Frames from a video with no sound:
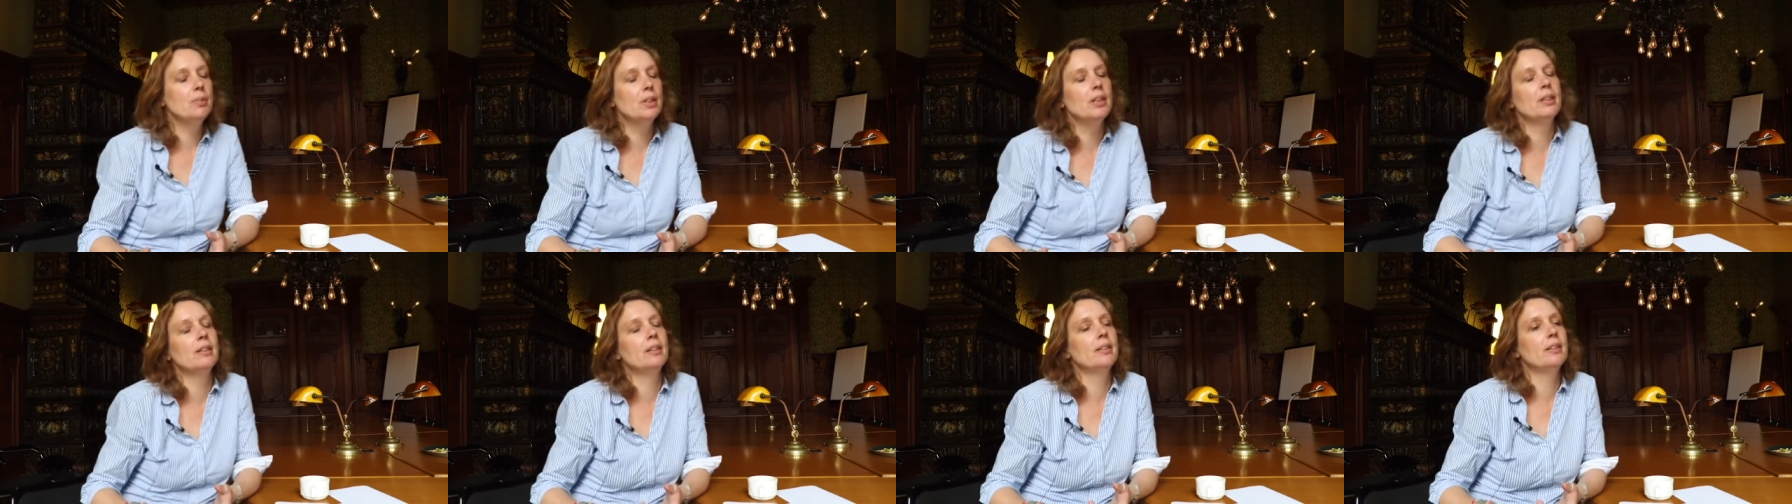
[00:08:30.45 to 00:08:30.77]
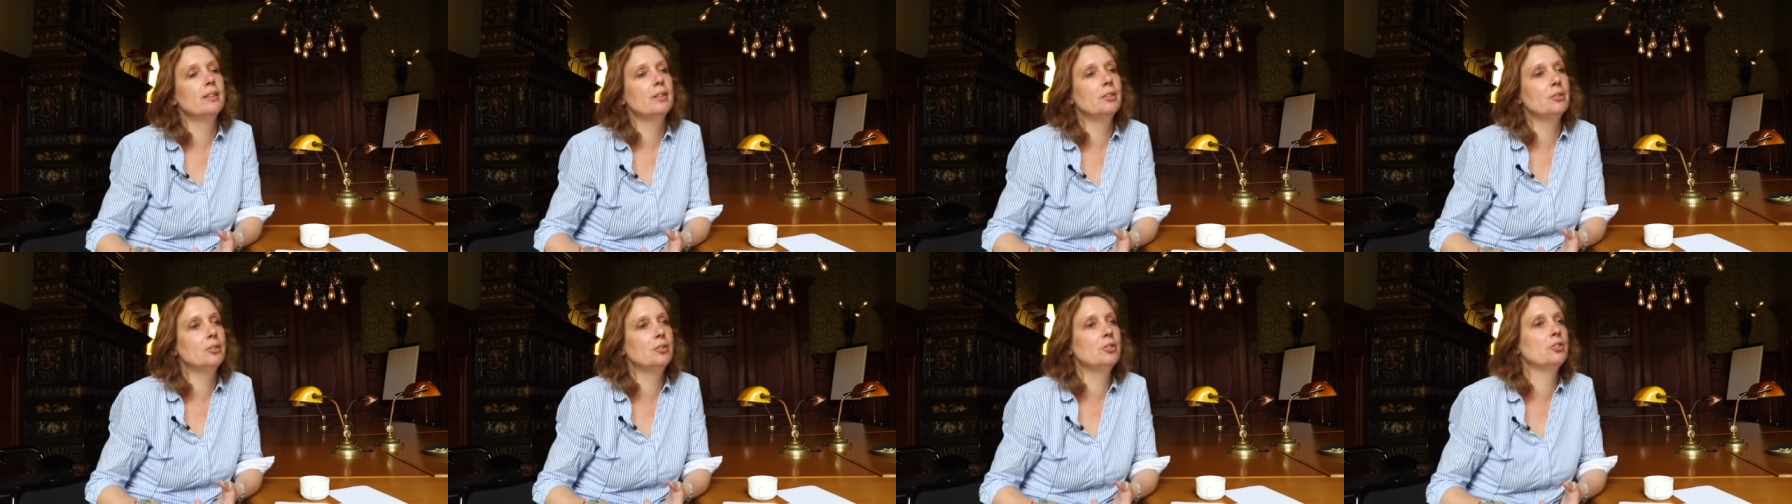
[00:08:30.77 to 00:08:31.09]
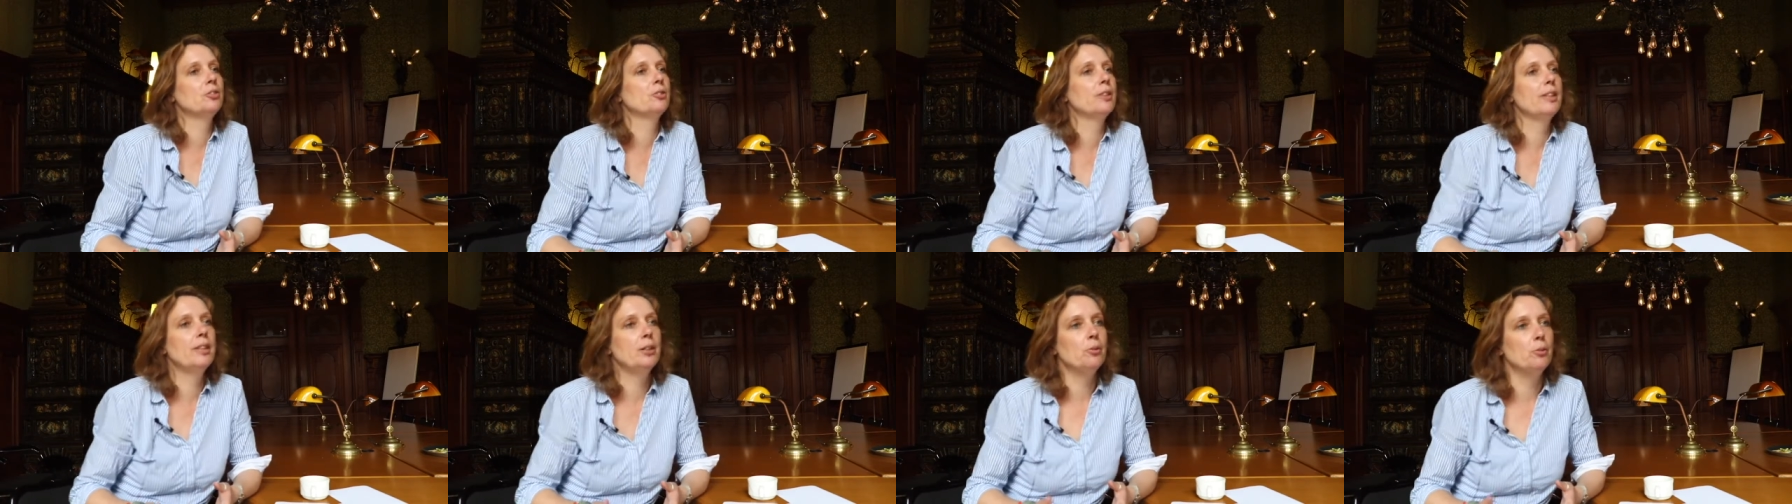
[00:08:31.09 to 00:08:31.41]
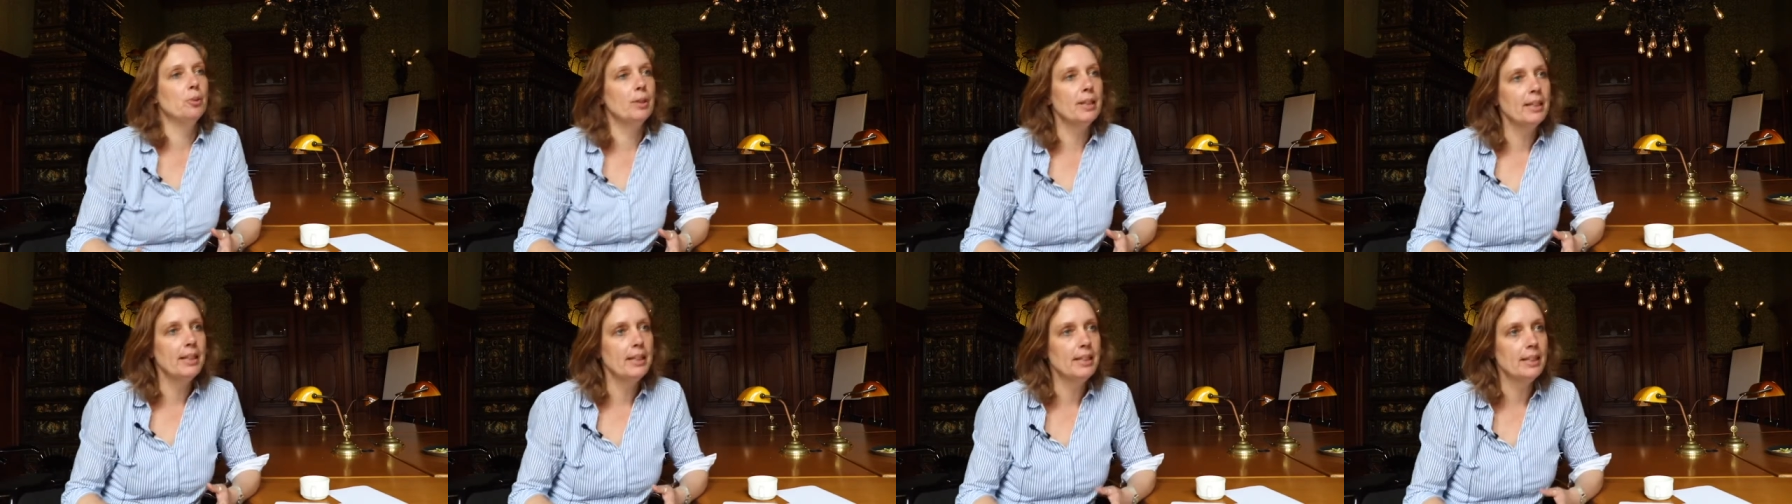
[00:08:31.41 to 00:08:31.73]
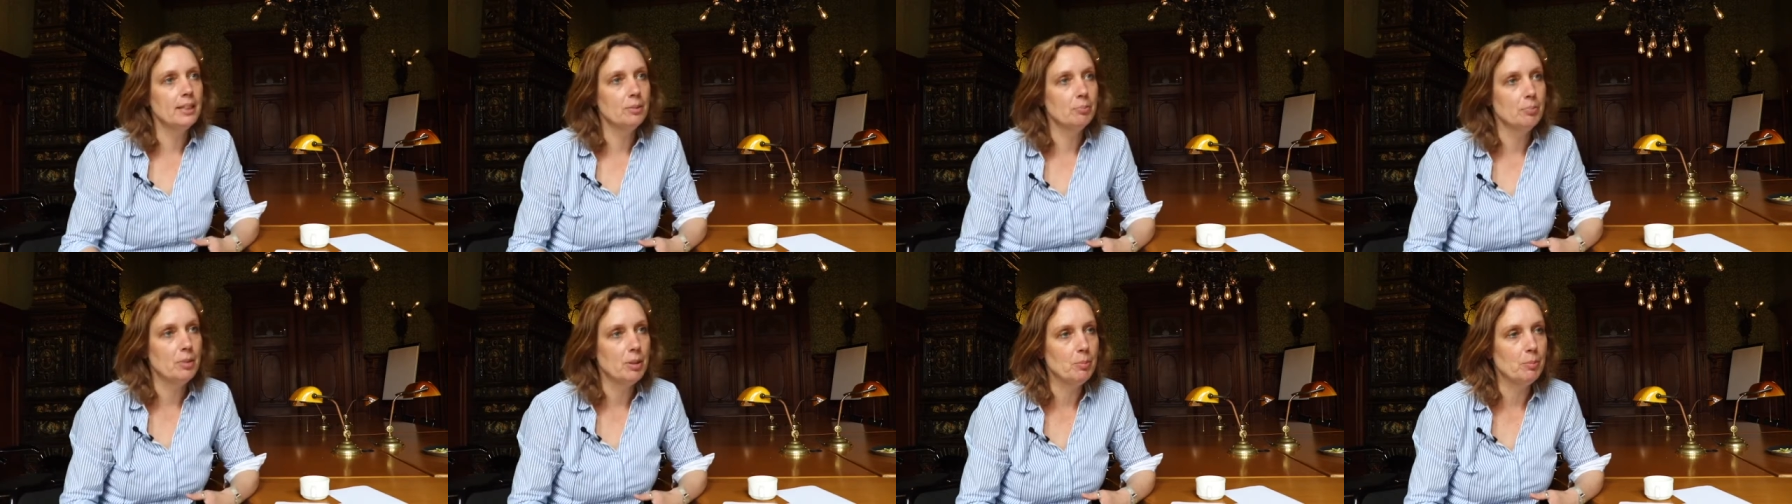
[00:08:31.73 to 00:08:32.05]
uh, straight
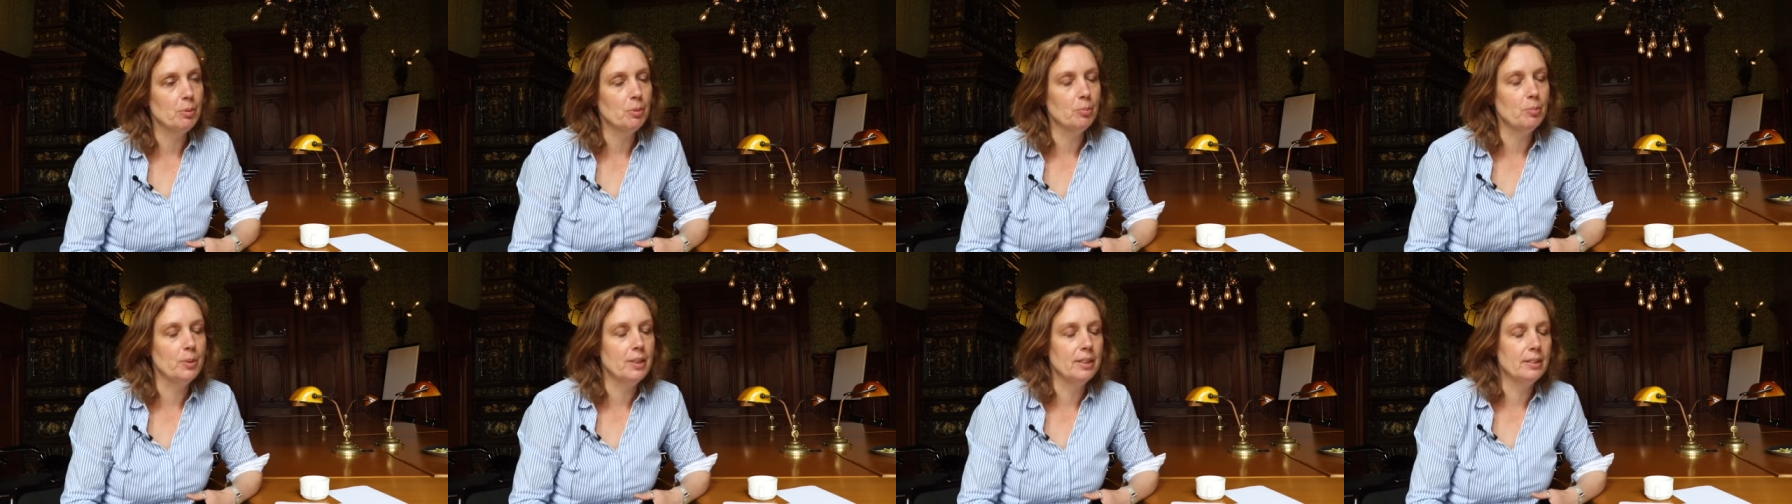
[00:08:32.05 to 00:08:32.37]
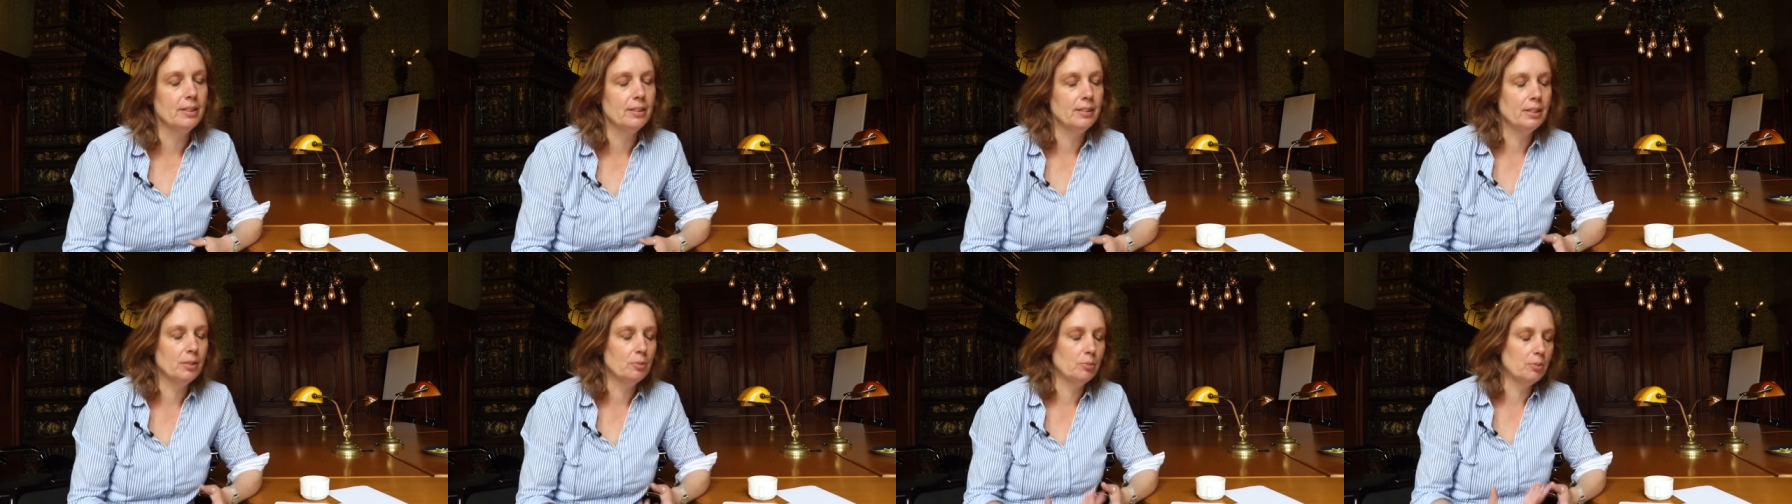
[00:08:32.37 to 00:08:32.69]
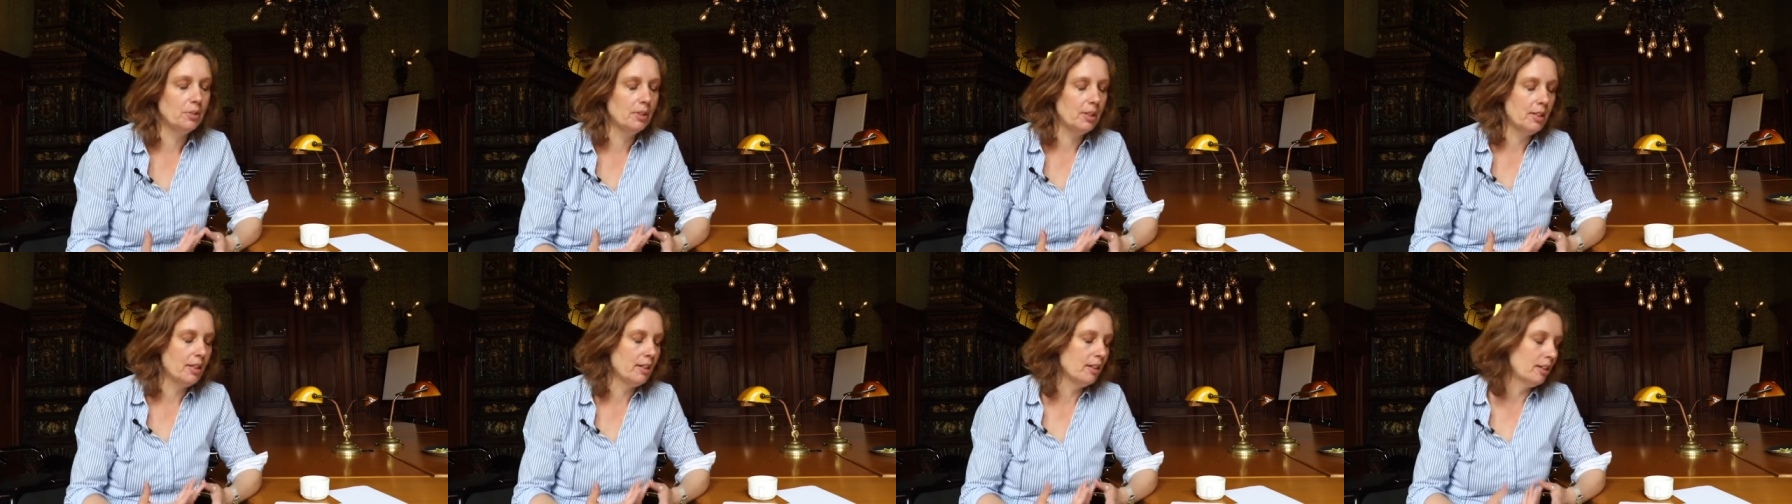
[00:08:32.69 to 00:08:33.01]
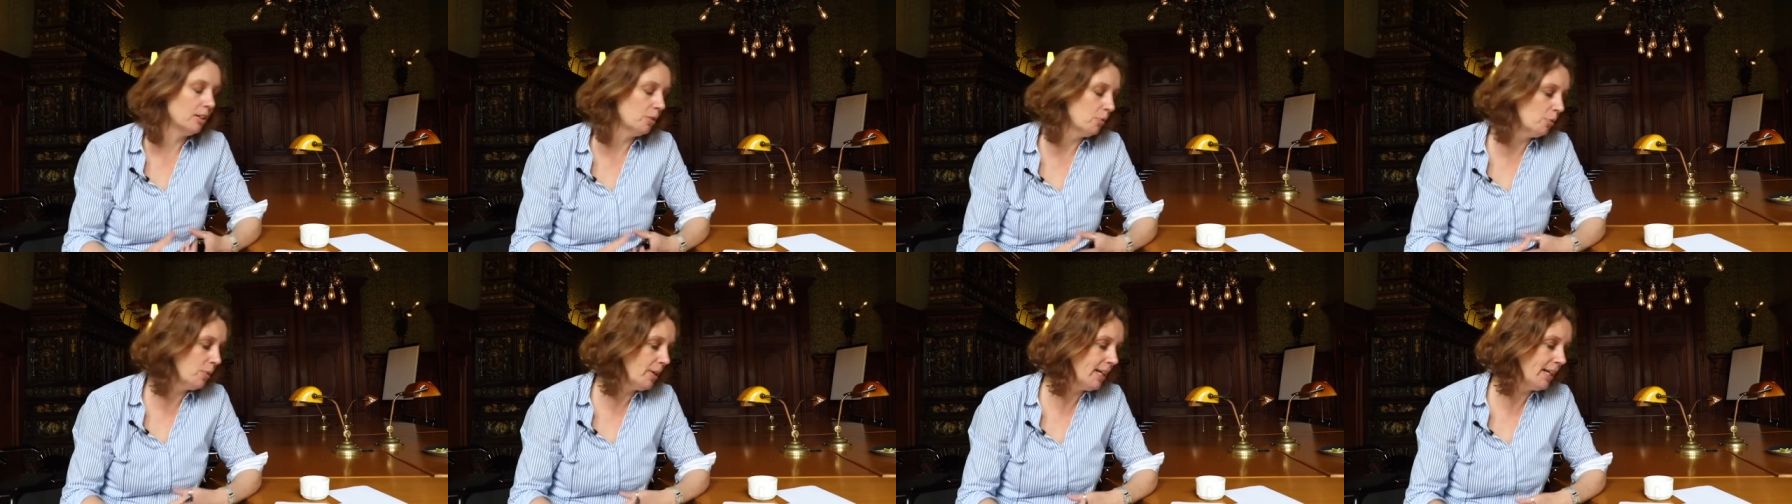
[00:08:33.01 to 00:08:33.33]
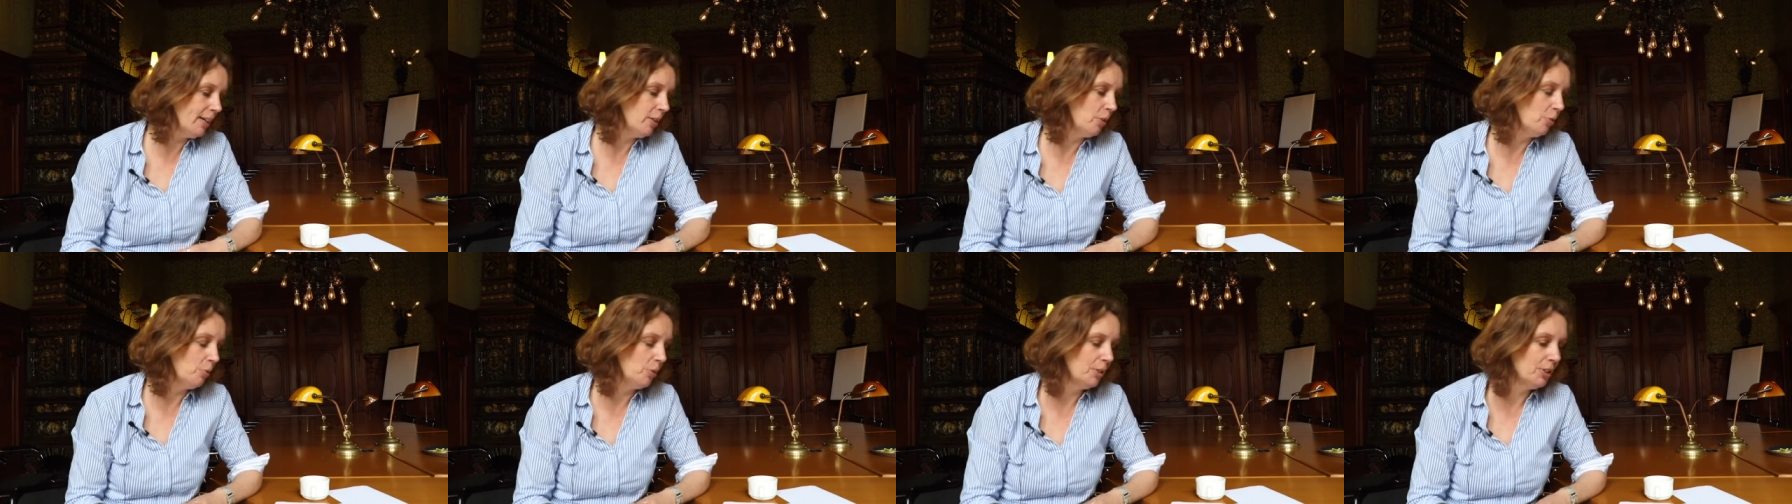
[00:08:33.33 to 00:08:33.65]
away and people be that they are
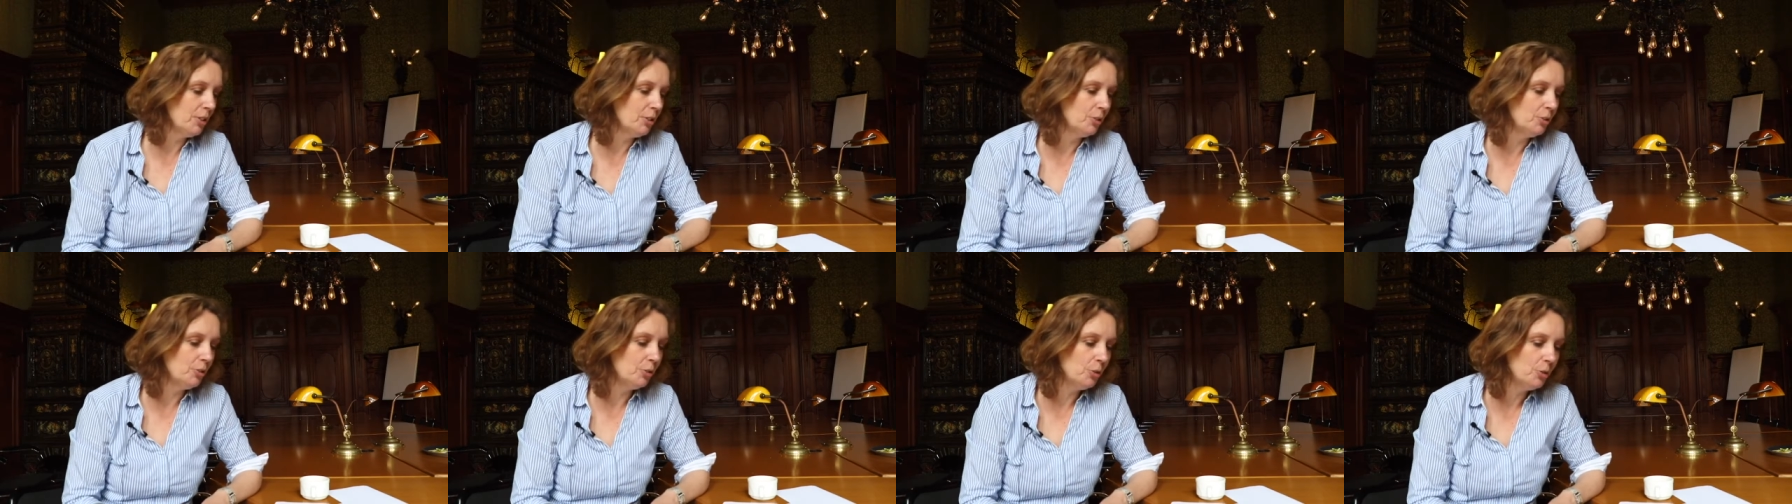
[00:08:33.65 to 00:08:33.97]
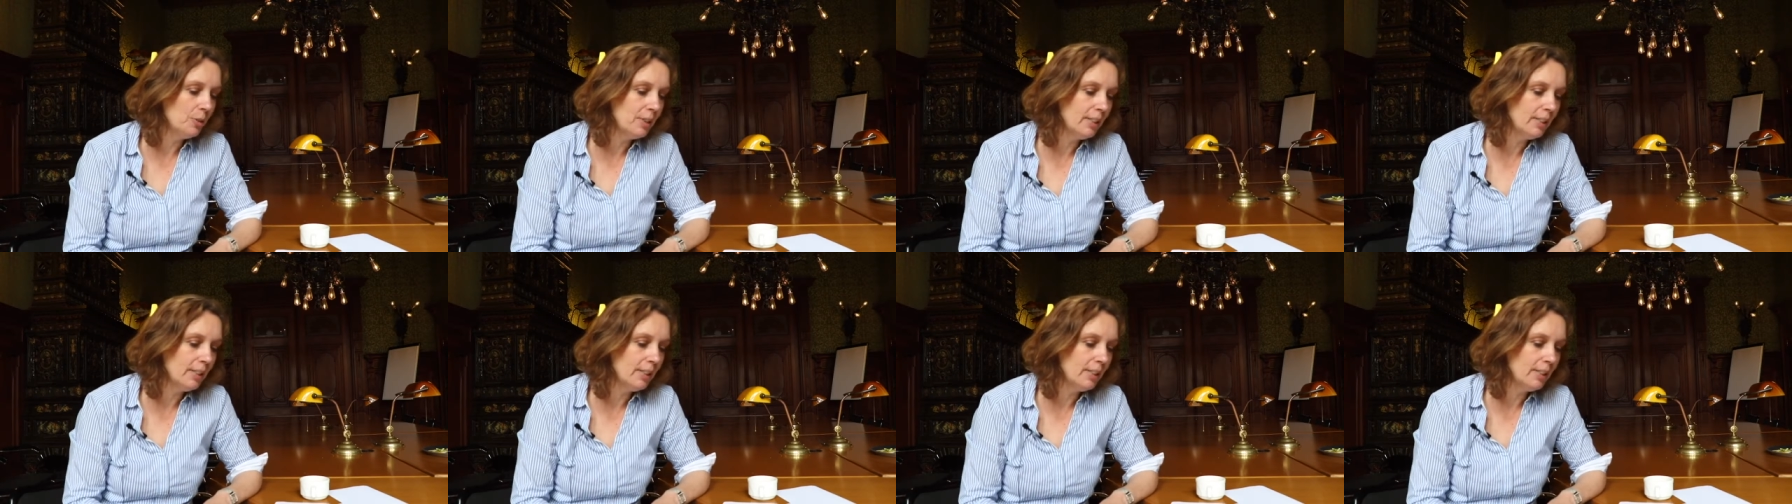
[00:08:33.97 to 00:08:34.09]
aware of what you're